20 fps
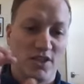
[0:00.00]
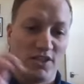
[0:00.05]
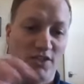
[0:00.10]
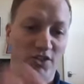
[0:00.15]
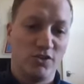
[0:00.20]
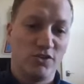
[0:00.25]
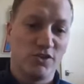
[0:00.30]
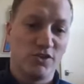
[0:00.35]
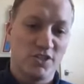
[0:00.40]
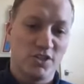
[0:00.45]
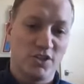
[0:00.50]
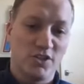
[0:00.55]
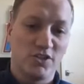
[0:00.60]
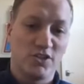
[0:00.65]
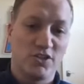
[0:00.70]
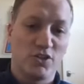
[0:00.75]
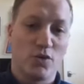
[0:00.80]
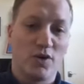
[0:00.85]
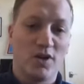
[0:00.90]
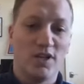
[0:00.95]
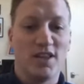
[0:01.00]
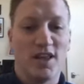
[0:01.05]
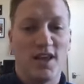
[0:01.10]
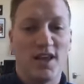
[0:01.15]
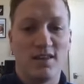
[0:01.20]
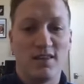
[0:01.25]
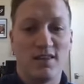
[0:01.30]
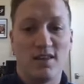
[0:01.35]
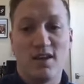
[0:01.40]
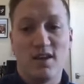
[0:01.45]
So they choose a certain story
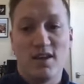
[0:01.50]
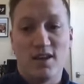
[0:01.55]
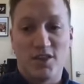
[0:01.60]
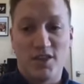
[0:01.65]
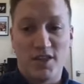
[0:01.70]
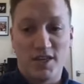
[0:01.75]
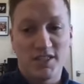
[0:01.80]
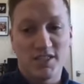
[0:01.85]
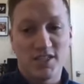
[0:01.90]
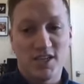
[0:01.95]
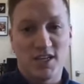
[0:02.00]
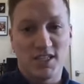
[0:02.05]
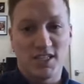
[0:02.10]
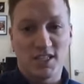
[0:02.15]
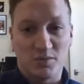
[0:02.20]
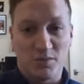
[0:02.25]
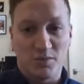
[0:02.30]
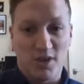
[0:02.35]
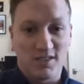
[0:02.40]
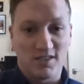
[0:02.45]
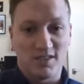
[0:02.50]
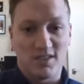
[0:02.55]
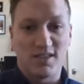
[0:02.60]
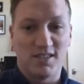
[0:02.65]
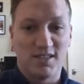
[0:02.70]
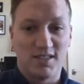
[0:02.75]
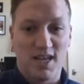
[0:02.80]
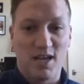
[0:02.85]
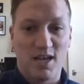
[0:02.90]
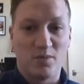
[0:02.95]
length. This customer, as
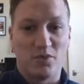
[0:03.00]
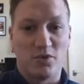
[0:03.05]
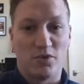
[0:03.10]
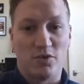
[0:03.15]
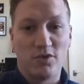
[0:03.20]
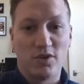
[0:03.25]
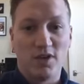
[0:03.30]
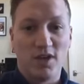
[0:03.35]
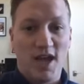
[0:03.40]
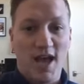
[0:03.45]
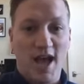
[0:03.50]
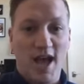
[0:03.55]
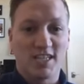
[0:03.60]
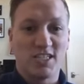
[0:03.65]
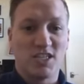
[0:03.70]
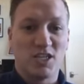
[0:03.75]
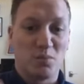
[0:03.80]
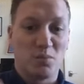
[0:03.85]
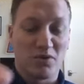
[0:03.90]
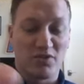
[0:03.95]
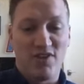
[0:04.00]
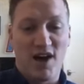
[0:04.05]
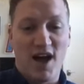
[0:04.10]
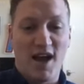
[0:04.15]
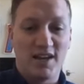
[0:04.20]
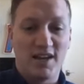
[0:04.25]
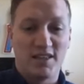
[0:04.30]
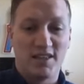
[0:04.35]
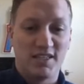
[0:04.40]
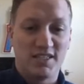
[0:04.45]
an example, actually
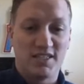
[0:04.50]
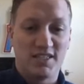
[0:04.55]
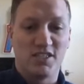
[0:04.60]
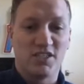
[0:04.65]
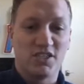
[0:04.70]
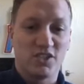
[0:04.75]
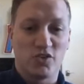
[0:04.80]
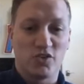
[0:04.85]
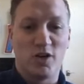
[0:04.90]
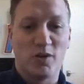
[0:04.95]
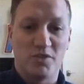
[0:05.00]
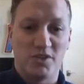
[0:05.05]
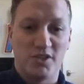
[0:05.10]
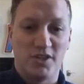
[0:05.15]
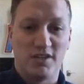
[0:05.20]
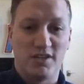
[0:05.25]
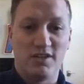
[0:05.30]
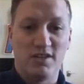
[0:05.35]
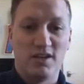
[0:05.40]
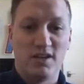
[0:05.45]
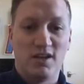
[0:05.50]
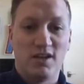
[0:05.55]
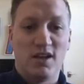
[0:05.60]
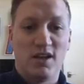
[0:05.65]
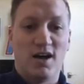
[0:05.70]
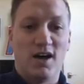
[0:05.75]
provided this description.